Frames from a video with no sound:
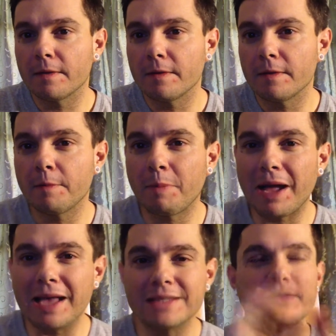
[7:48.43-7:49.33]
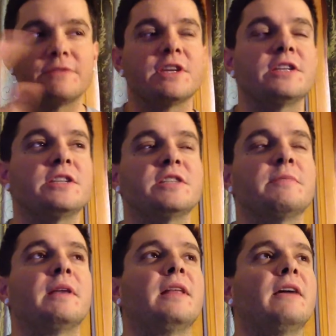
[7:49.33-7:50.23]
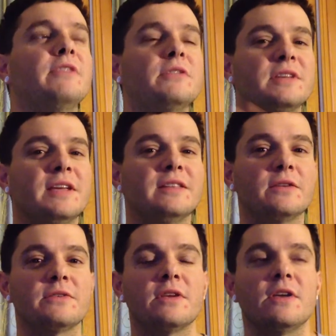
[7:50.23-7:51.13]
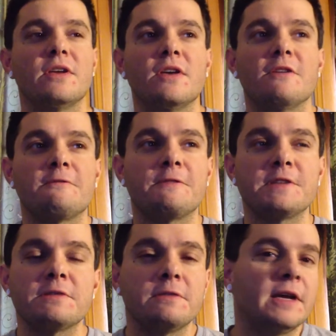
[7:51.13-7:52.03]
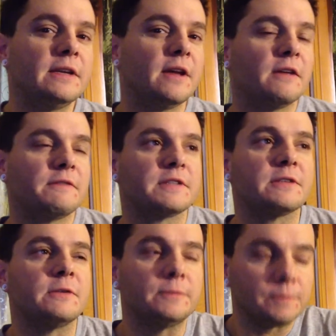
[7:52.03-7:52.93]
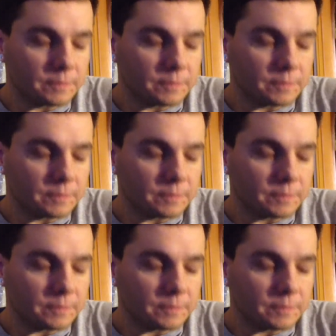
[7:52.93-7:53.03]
the positive changes in my life, those those physical and non-physical,